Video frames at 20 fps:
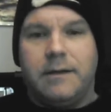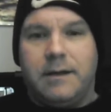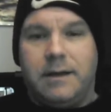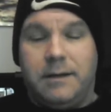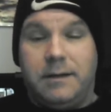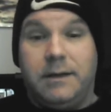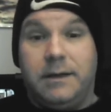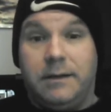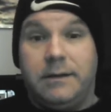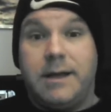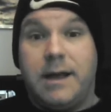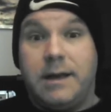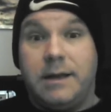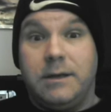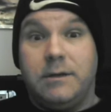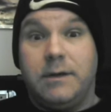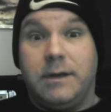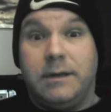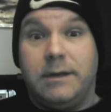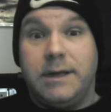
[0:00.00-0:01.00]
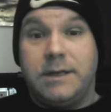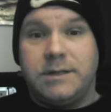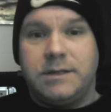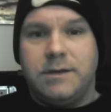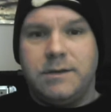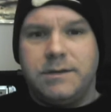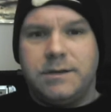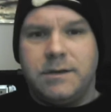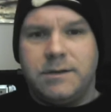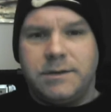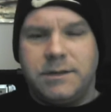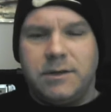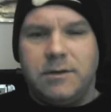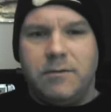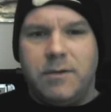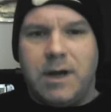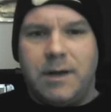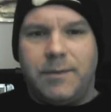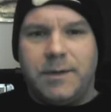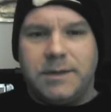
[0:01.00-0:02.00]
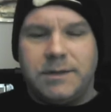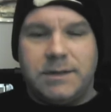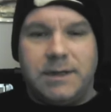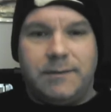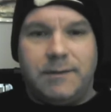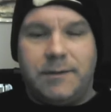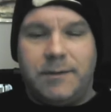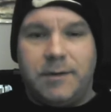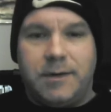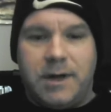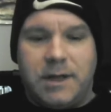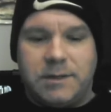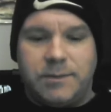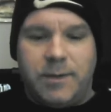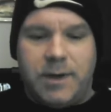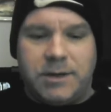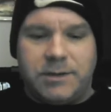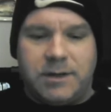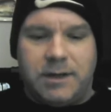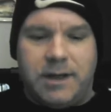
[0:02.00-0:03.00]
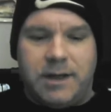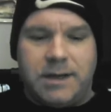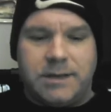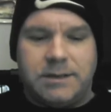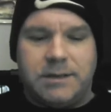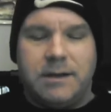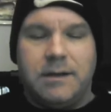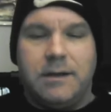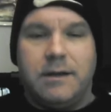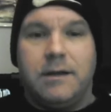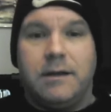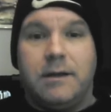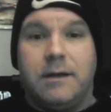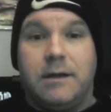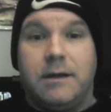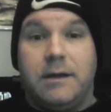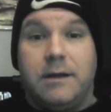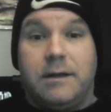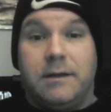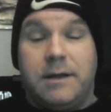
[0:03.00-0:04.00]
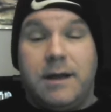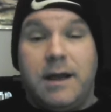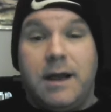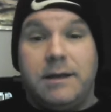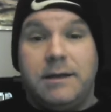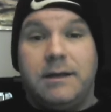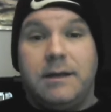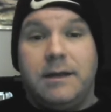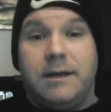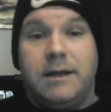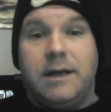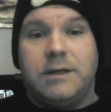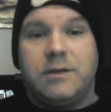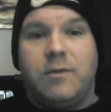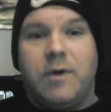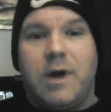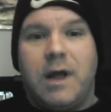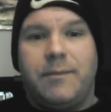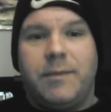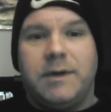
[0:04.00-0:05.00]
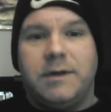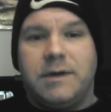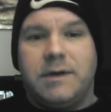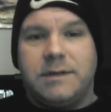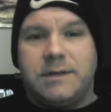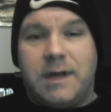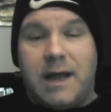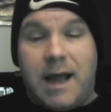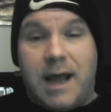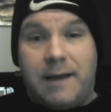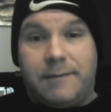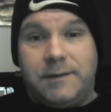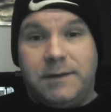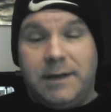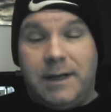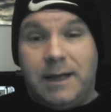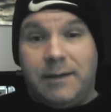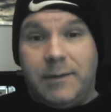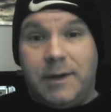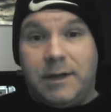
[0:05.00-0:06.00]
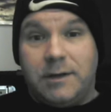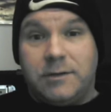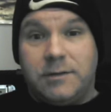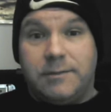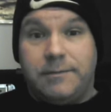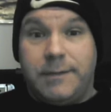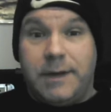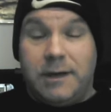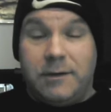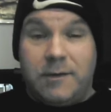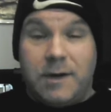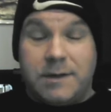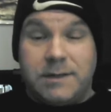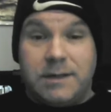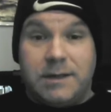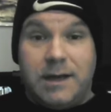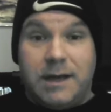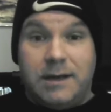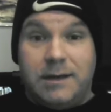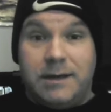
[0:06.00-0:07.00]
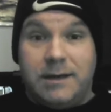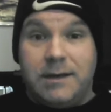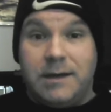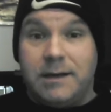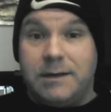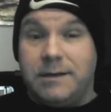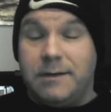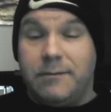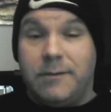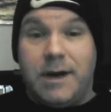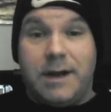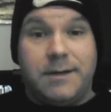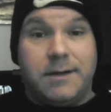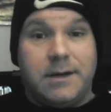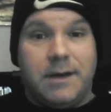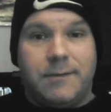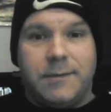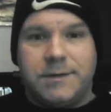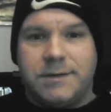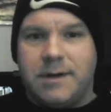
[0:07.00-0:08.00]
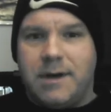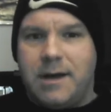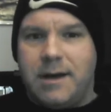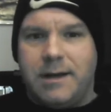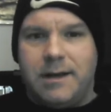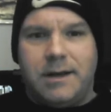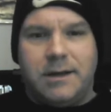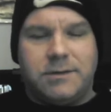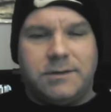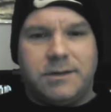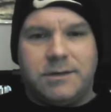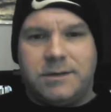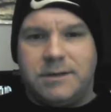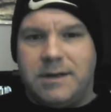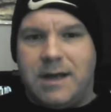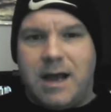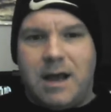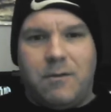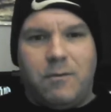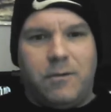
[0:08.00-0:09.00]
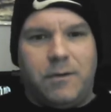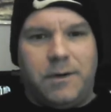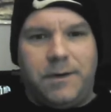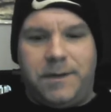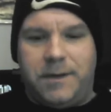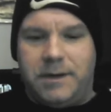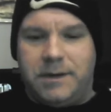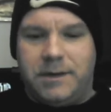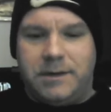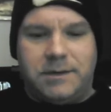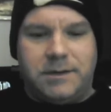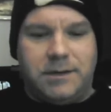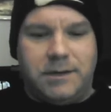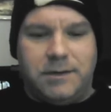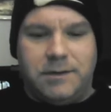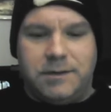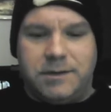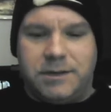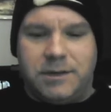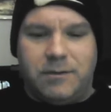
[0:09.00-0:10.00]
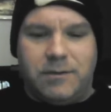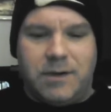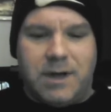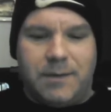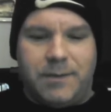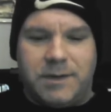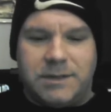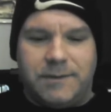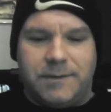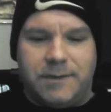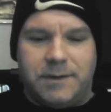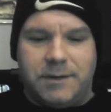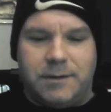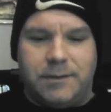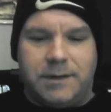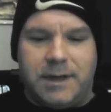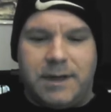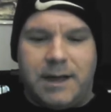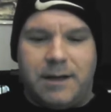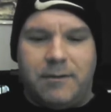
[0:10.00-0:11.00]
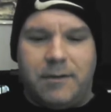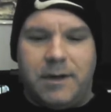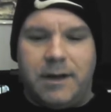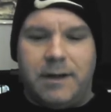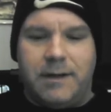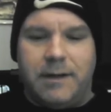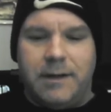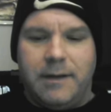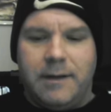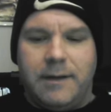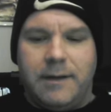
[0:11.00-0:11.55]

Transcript: uh, you know, letting you at least use those two weapons even if you're not specialized. The idea that each weapon does half damage. Interesting idea. I did, ran the numbers on it. It's just not worth it to use two weapons if you do it that way.